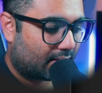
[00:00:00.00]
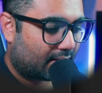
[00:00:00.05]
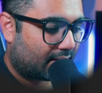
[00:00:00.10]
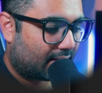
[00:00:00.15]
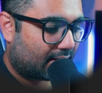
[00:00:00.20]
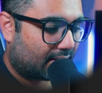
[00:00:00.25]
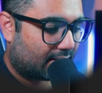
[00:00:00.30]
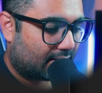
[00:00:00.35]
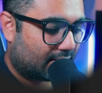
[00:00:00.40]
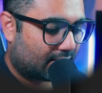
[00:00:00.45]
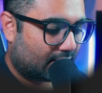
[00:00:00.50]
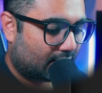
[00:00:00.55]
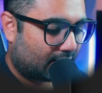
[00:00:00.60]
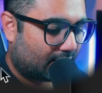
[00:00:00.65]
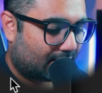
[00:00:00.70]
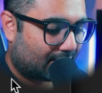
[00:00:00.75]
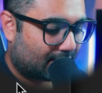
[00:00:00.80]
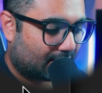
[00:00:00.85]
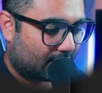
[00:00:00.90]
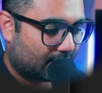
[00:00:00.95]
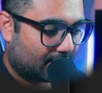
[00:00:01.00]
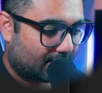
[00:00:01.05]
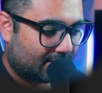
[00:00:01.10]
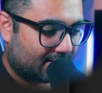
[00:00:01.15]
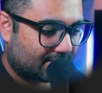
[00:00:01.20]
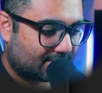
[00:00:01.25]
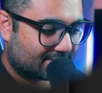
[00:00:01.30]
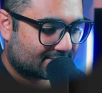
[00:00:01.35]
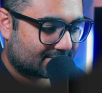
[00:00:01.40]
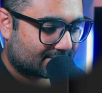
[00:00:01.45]
And hit
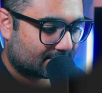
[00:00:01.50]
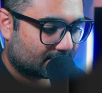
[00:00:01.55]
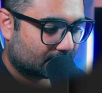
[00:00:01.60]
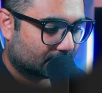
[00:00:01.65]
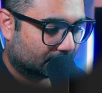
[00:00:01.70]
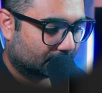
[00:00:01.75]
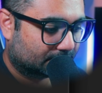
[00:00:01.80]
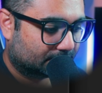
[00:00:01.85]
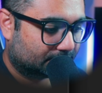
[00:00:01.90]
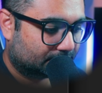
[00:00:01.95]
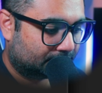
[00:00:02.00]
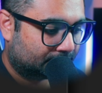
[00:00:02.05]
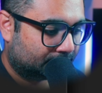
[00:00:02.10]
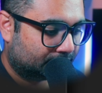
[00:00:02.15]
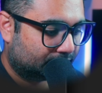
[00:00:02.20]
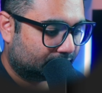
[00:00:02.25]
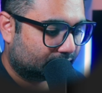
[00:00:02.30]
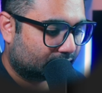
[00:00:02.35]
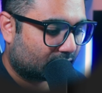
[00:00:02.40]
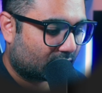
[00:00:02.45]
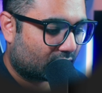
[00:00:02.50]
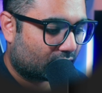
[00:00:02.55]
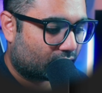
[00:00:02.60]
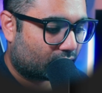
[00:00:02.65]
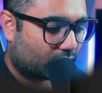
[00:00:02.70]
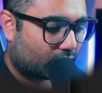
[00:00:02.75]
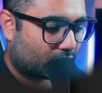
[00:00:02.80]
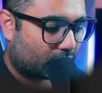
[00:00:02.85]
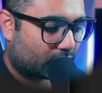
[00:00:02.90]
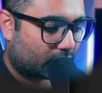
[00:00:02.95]
next.
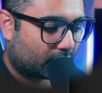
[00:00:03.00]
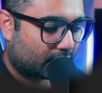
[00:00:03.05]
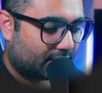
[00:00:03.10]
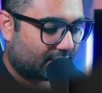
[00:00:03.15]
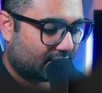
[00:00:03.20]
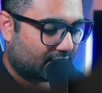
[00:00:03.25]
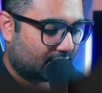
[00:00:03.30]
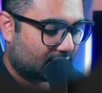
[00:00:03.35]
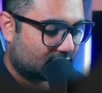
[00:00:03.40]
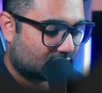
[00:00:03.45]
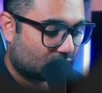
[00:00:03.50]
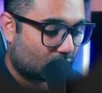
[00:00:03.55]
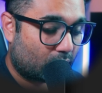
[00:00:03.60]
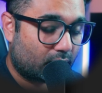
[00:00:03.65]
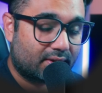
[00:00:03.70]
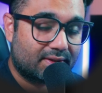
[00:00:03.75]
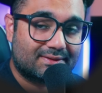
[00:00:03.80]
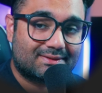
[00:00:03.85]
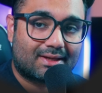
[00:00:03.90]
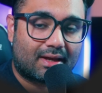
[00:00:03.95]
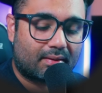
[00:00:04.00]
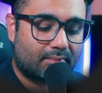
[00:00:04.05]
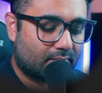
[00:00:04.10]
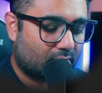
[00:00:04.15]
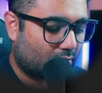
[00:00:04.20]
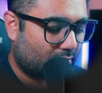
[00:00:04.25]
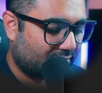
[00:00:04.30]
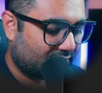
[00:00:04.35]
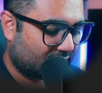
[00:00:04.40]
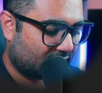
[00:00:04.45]
For the storage, I'm
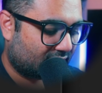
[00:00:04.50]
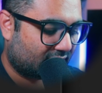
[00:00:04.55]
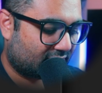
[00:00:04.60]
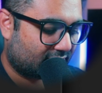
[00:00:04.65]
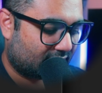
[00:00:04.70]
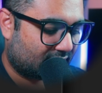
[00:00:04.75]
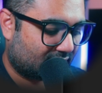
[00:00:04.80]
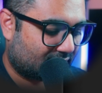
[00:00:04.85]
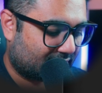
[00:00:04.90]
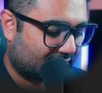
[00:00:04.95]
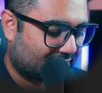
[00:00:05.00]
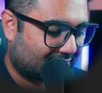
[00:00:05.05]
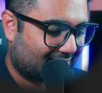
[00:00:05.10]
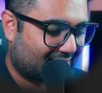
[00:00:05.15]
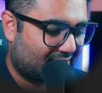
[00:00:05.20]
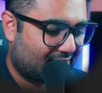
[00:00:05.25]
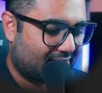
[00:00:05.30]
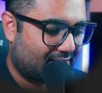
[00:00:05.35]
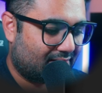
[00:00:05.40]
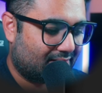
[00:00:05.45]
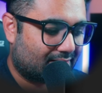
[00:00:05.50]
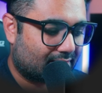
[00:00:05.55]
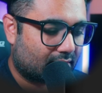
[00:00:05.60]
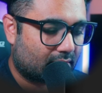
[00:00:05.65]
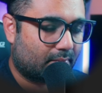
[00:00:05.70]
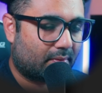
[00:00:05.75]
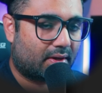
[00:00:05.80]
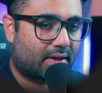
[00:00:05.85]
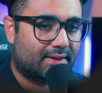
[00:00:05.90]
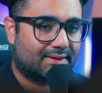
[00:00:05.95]
only going to give it like 80
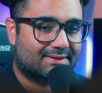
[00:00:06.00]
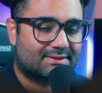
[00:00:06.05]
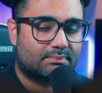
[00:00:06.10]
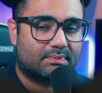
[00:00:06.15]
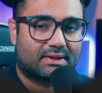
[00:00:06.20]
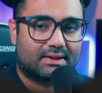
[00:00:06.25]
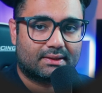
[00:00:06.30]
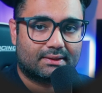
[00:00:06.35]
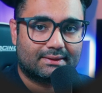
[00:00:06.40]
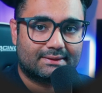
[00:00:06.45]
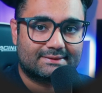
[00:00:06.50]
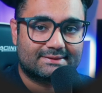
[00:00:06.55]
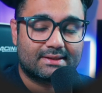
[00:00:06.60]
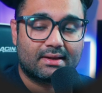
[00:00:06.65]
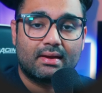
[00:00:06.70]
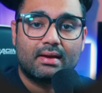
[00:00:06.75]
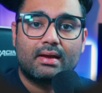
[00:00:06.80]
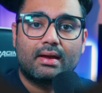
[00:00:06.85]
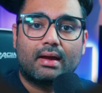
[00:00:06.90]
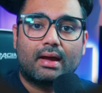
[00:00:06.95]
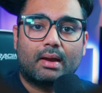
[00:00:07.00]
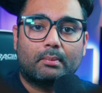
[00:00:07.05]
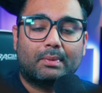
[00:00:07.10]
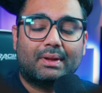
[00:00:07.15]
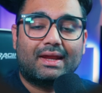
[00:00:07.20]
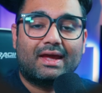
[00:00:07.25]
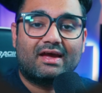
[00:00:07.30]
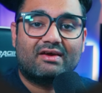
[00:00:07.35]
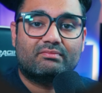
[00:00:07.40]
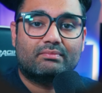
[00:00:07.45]
gigabytes because I'm
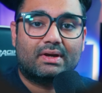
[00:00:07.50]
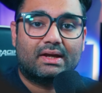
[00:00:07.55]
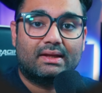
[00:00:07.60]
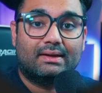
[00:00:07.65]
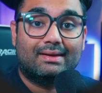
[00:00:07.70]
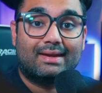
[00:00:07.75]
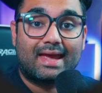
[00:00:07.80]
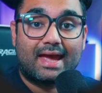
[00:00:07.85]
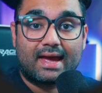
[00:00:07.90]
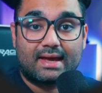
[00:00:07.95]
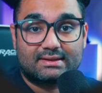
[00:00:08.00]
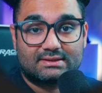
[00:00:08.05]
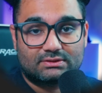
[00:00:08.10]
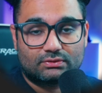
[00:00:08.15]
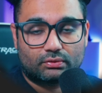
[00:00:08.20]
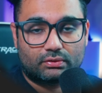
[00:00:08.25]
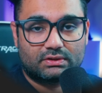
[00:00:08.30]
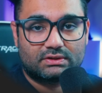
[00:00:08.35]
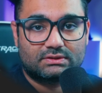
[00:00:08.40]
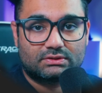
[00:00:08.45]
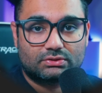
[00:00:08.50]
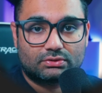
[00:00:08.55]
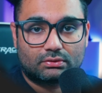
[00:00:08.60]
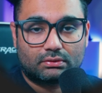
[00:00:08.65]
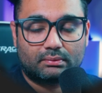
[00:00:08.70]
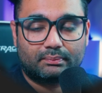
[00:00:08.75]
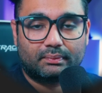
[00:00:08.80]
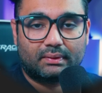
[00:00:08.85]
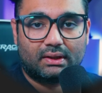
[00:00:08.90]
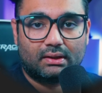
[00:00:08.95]
going to have my NAS storage show
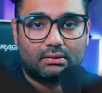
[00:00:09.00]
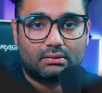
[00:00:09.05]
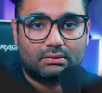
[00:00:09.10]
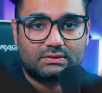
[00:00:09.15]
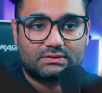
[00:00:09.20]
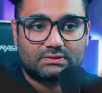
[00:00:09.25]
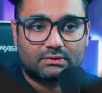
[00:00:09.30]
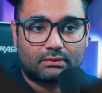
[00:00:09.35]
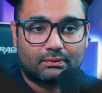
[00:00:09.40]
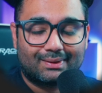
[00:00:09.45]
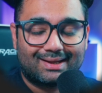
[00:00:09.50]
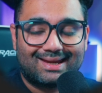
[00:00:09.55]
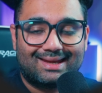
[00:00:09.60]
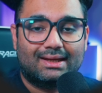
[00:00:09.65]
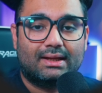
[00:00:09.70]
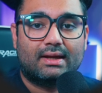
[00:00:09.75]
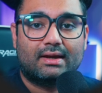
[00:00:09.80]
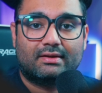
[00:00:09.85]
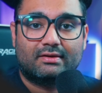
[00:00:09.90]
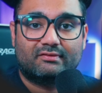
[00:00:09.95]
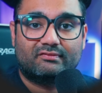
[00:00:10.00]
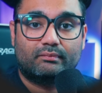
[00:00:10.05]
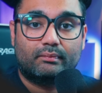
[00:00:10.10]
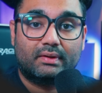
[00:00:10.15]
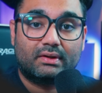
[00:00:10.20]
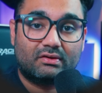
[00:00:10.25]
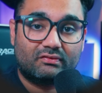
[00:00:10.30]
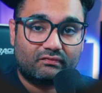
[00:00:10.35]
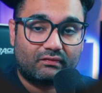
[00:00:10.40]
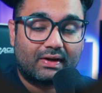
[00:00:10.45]
up here. So any kind of
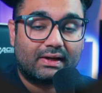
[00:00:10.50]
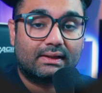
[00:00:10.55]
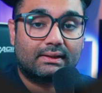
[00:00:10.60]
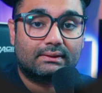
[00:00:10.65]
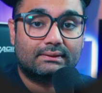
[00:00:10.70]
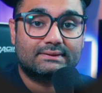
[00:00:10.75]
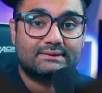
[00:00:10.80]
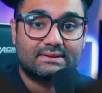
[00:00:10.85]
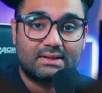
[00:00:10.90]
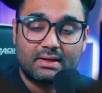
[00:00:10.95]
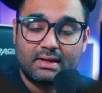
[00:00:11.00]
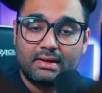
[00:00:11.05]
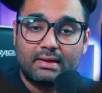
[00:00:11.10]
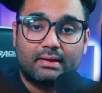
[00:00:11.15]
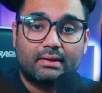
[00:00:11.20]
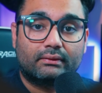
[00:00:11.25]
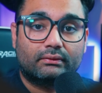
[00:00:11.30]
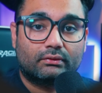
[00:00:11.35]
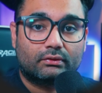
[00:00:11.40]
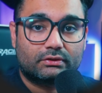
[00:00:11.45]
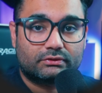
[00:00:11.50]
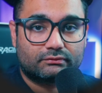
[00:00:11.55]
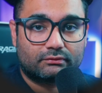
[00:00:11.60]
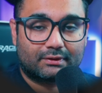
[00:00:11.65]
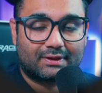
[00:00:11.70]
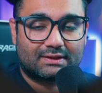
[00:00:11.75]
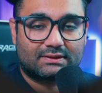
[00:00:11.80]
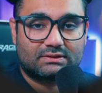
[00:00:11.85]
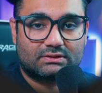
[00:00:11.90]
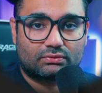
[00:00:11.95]
bigger files, those will
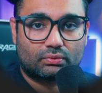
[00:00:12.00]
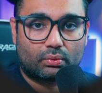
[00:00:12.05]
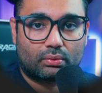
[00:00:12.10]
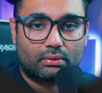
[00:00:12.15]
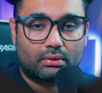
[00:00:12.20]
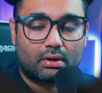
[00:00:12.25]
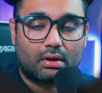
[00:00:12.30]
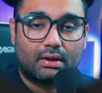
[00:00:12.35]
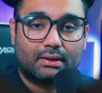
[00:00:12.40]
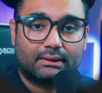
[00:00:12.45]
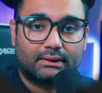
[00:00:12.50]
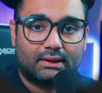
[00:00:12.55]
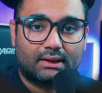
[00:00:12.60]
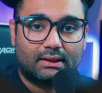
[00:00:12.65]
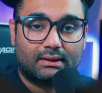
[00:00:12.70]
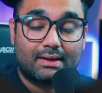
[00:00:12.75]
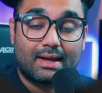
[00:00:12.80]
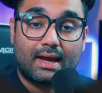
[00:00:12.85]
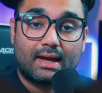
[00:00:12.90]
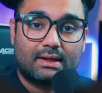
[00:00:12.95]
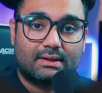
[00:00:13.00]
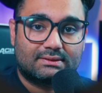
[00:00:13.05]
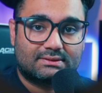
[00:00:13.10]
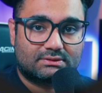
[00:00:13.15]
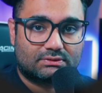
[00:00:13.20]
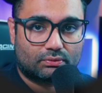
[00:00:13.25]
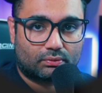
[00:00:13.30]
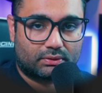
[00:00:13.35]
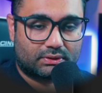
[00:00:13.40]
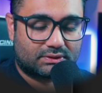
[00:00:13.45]
get stored on the NAS
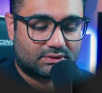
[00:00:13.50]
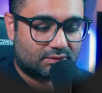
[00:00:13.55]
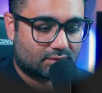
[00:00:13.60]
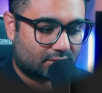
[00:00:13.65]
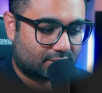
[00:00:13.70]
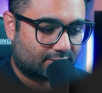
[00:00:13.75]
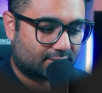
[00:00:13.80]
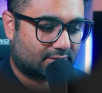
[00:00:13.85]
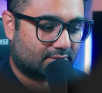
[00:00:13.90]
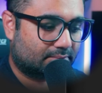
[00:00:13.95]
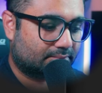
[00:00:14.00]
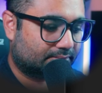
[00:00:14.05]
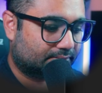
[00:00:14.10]
storage server.